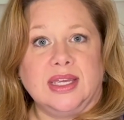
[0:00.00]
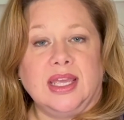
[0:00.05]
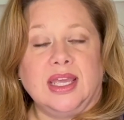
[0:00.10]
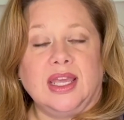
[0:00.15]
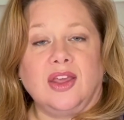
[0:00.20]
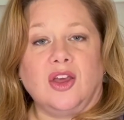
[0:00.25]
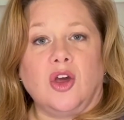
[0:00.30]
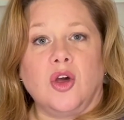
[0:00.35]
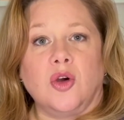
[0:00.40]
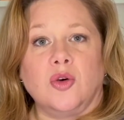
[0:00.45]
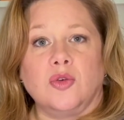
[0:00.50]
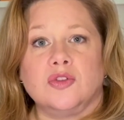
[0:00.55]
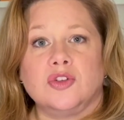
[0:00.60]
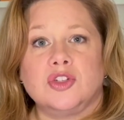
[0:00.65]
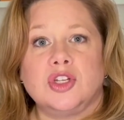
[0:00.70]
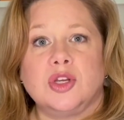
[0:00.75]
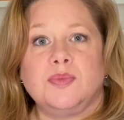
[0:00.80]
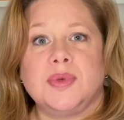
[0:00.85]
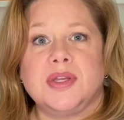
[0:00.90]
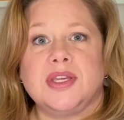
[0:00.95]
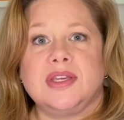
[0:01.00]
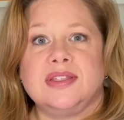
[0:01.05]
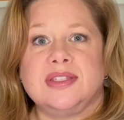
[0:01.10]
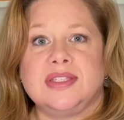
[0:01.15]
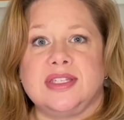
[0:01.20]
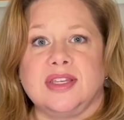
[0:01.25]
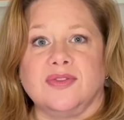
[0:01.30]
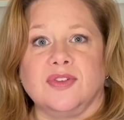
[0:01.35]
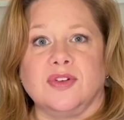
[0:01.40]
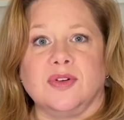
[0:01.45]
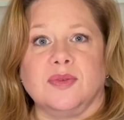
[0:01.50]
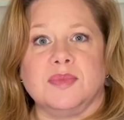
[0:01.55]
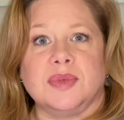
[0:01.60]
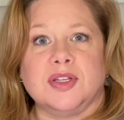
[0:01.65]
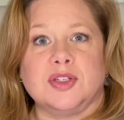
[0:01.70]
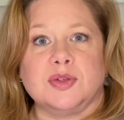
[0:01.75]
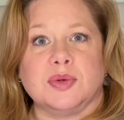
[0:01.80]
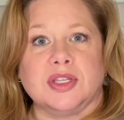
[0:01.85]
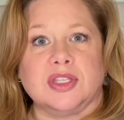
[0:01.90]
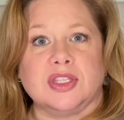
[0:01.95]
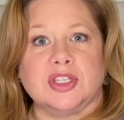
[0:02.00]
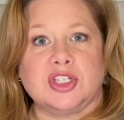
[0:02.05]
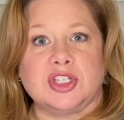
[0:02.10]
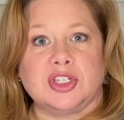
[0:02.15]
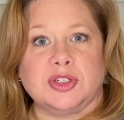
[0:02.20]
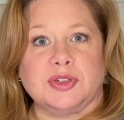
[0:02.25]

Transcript: Ownership is different between the two.